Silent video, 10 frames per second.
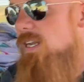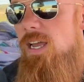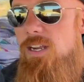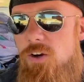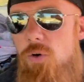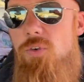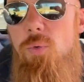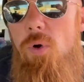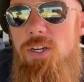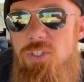I are going
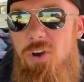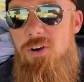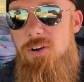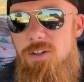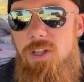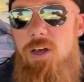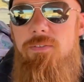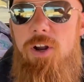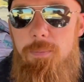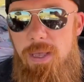to wash all
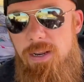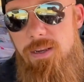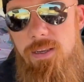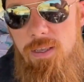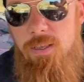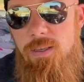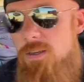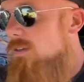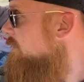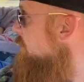of our bedding. Look
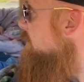at all